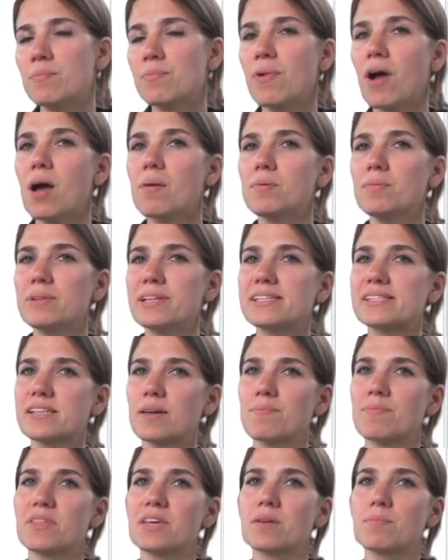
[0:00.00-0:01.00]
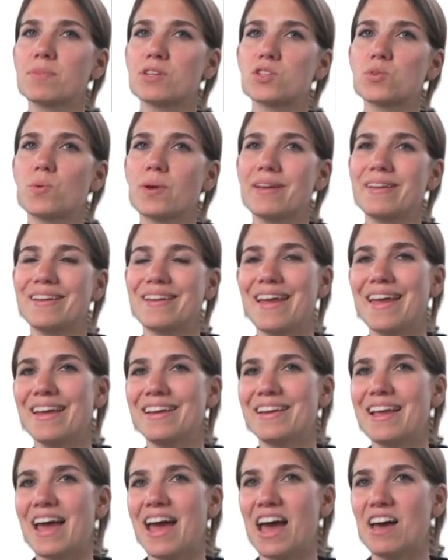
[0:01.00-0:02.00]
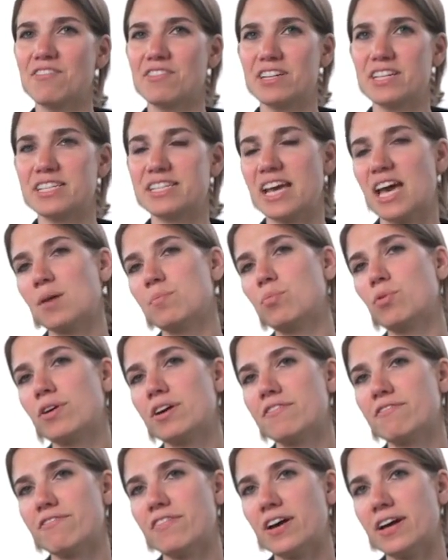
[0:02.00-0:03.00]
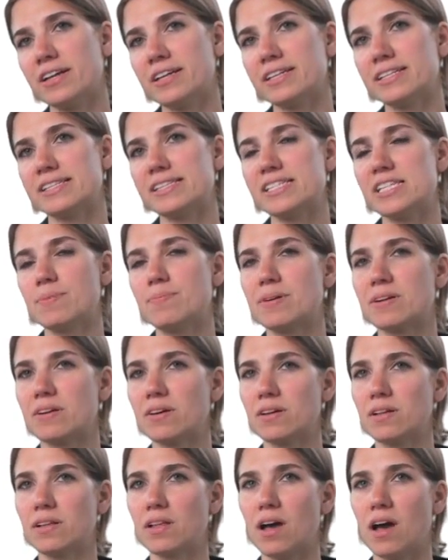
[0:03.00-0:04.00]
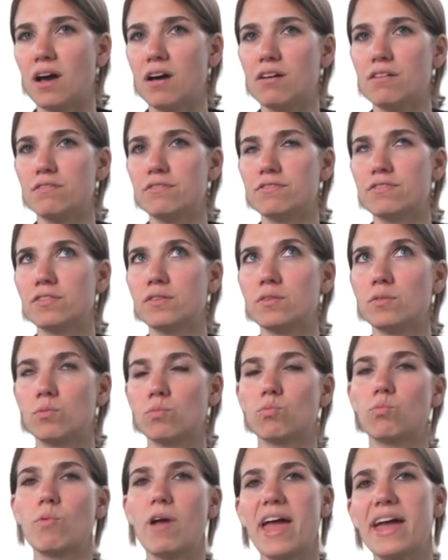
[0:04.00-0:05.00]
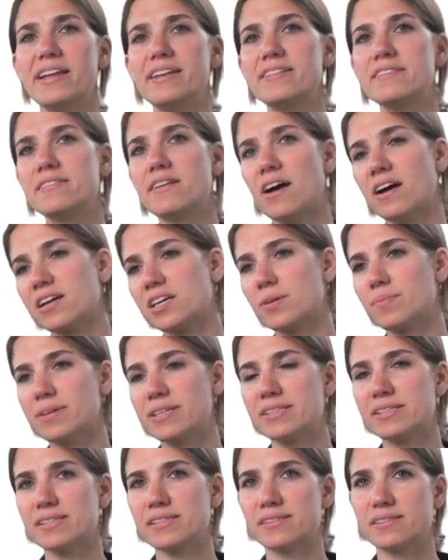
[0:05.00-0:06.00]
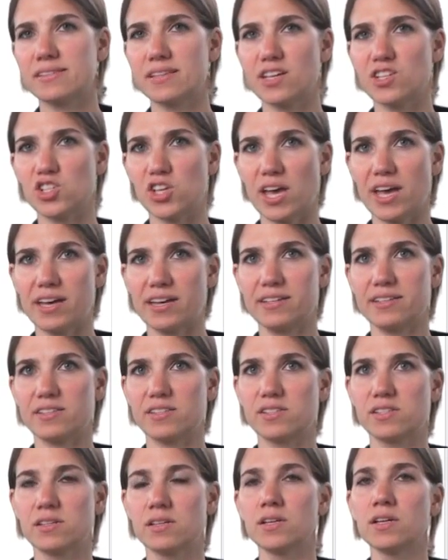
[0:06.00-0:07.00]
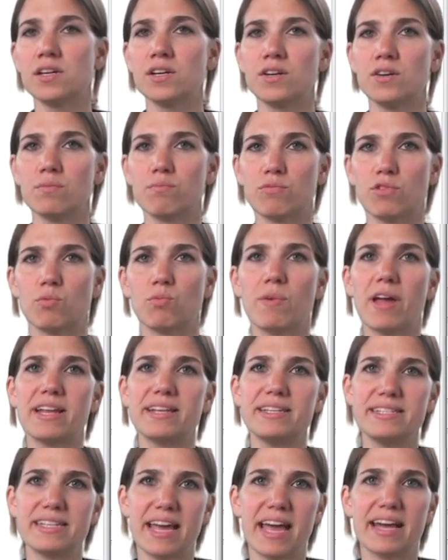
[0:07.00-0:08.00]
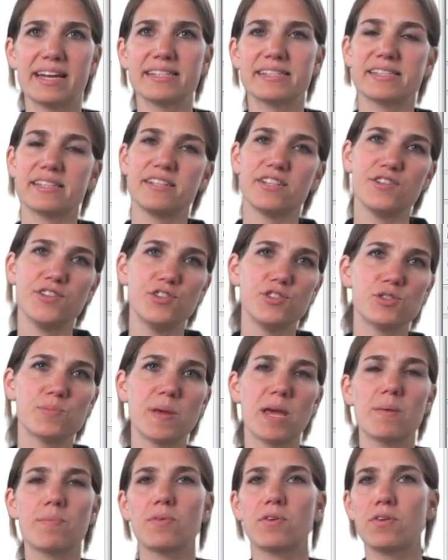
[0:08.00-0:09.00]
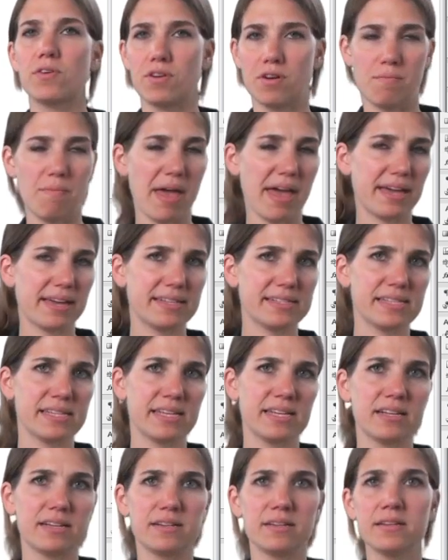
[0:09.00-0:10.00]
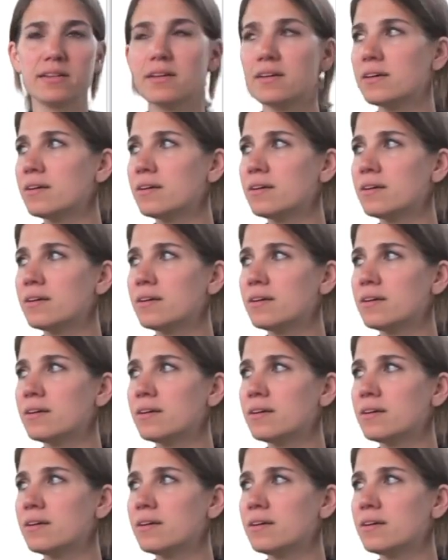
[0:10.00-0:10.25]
Probably something between an 8.5 and a 10-point font is typical of read documents, such as the read text in a newspaper or a magazine.